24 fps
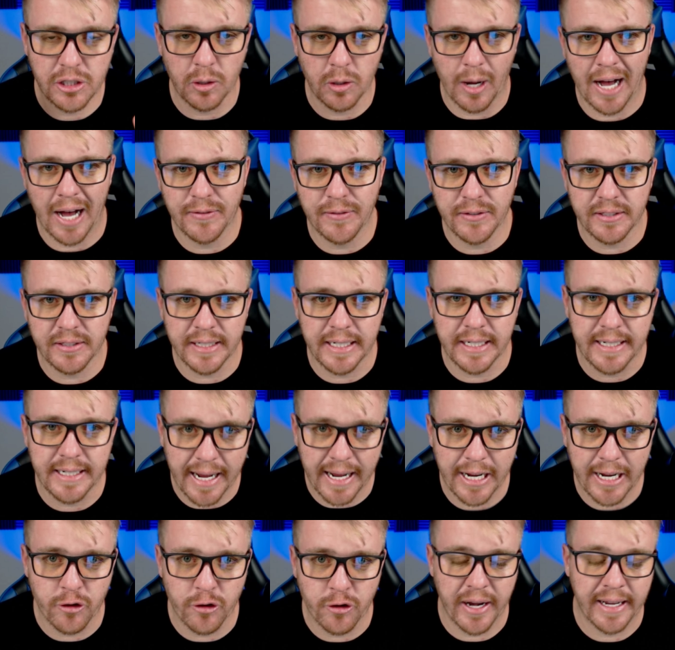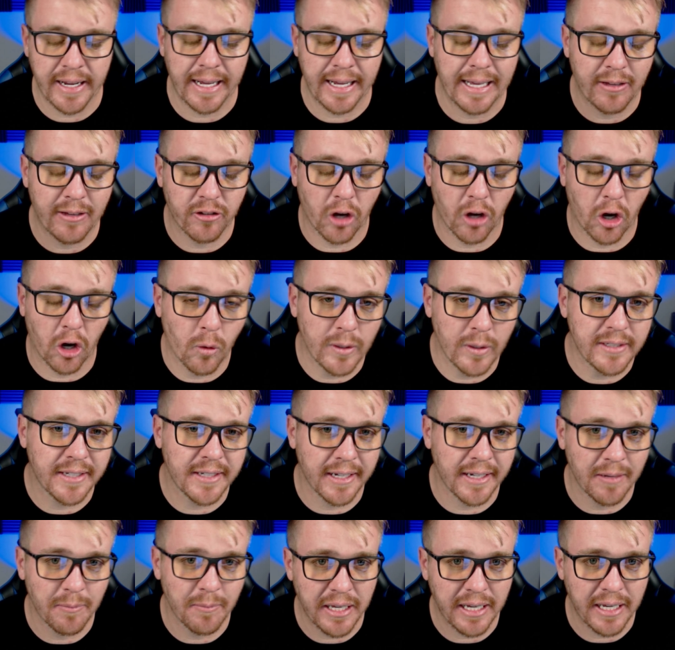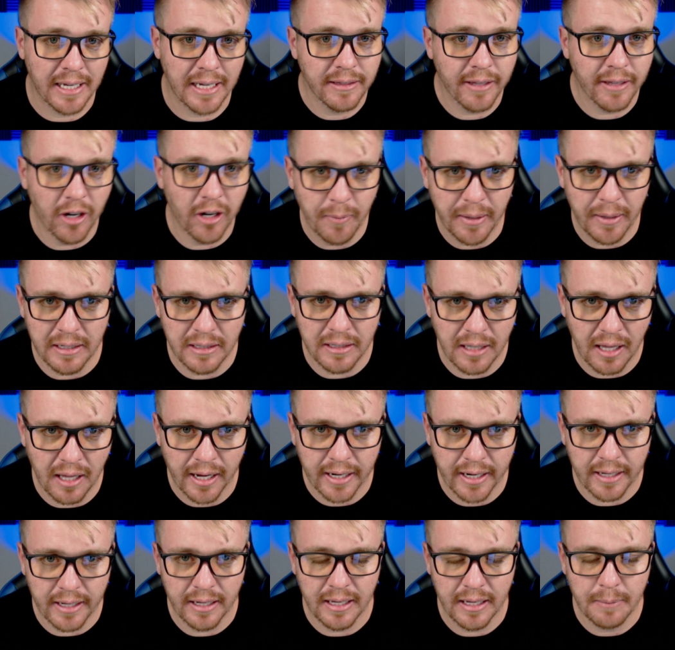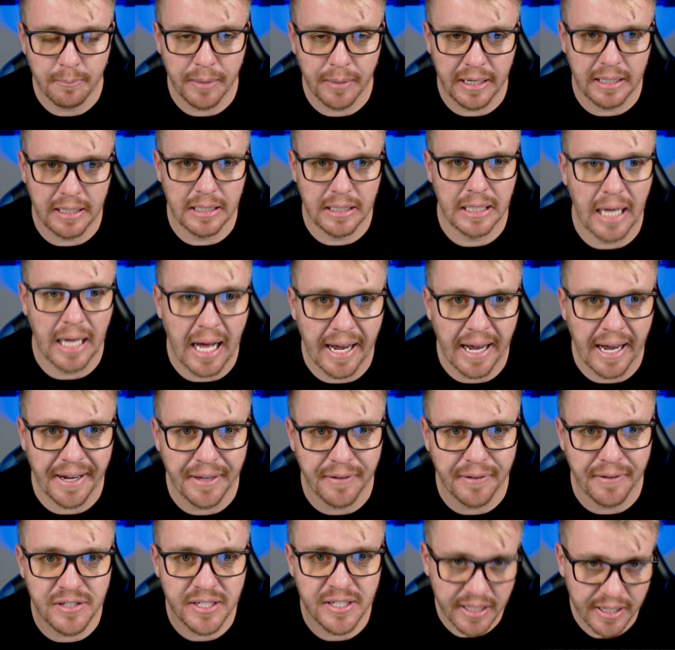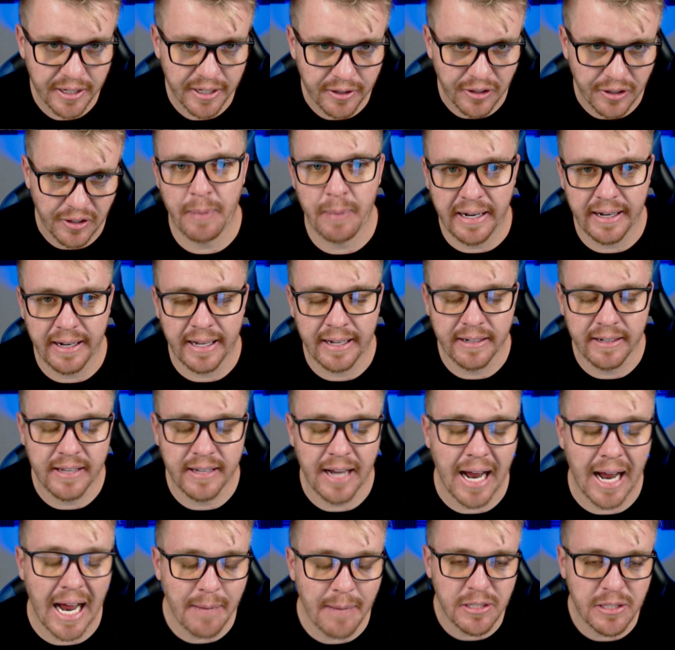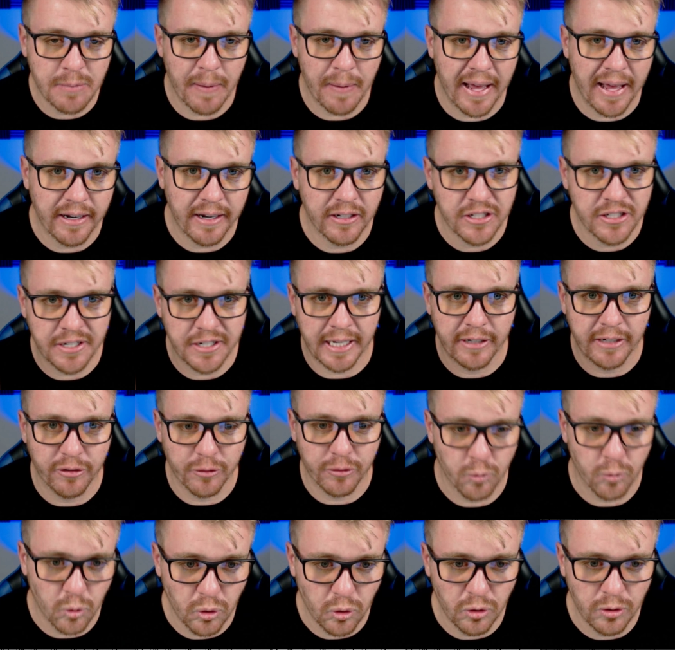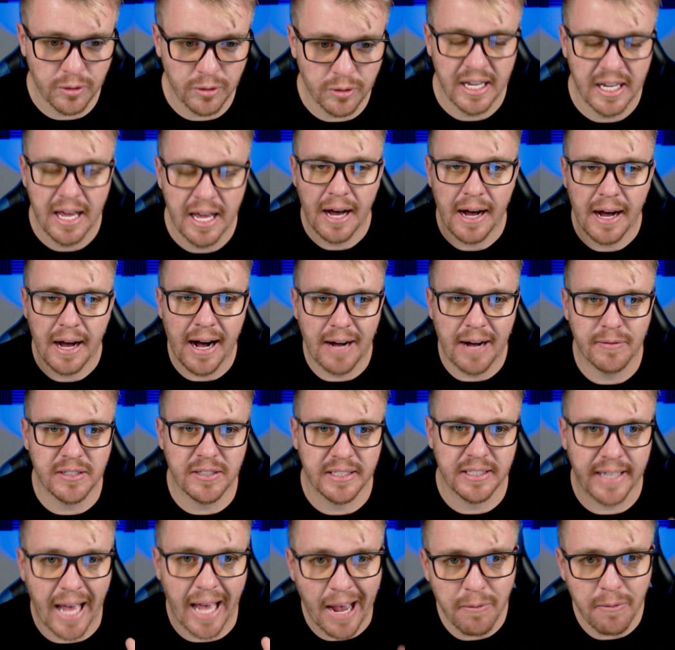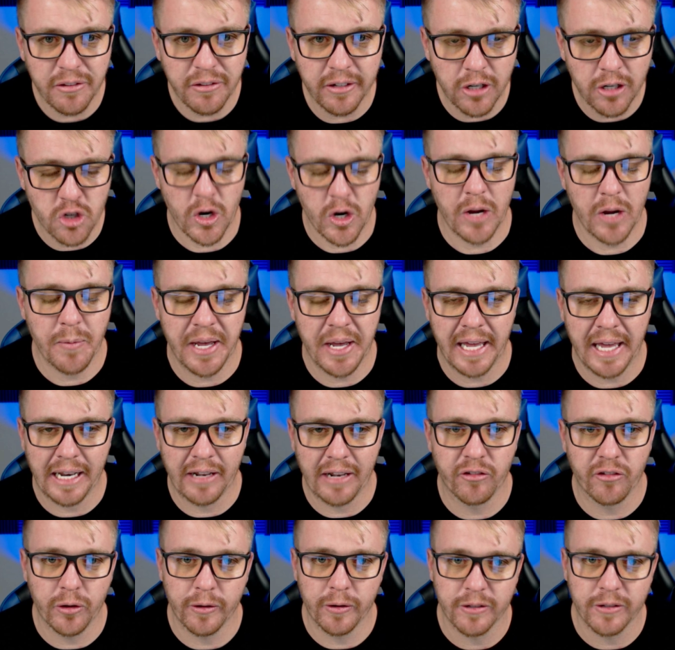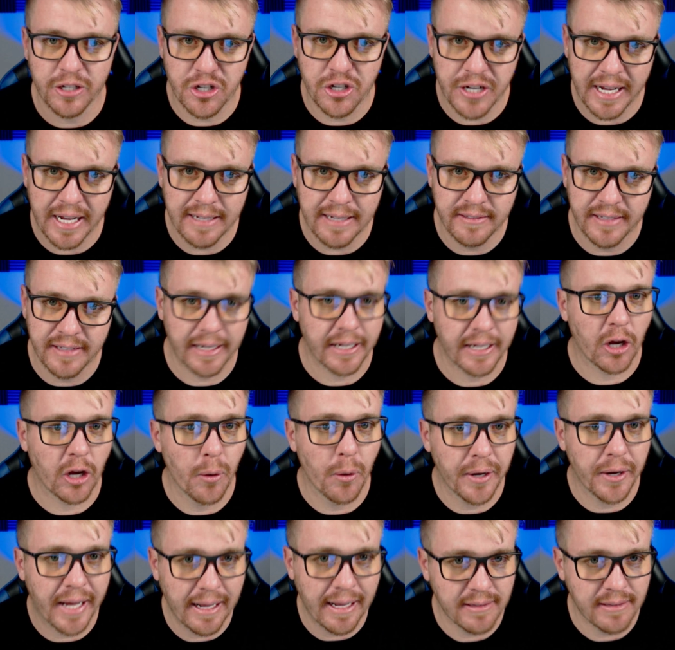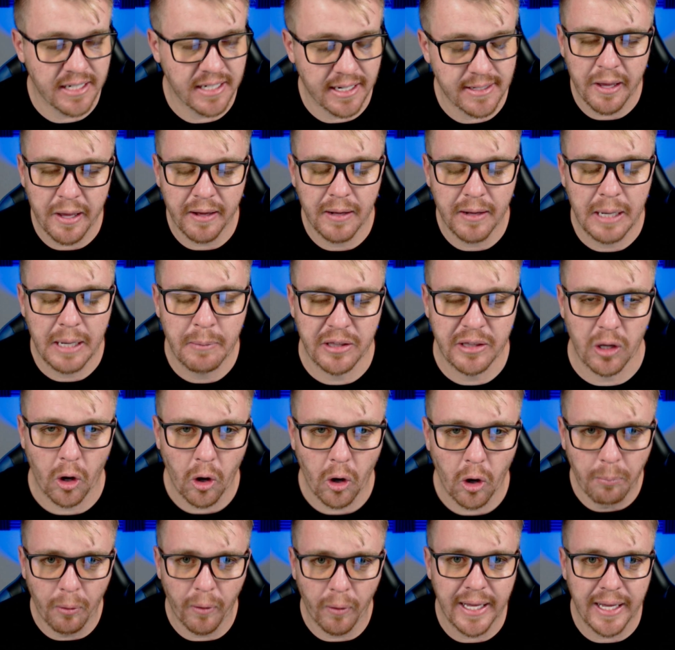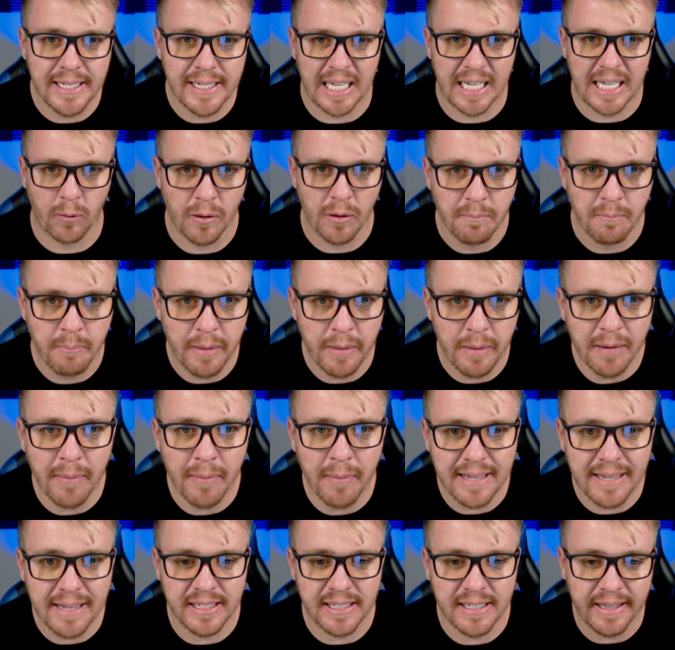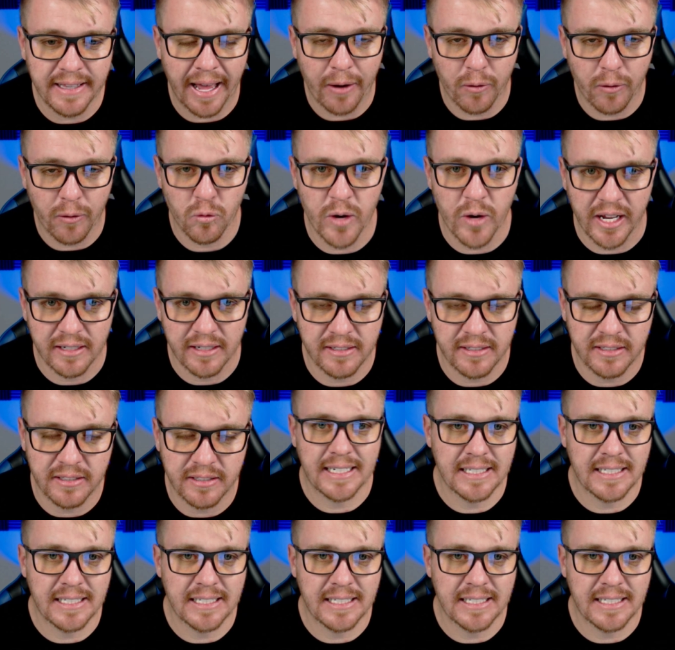obviously day trading is always going to be a little bit of luck, but a lot of skill and time spent sticking to the rules. Obviously every single trade we get into, there's a chance that can go against us, but the whole point is that we're minimizing that risk.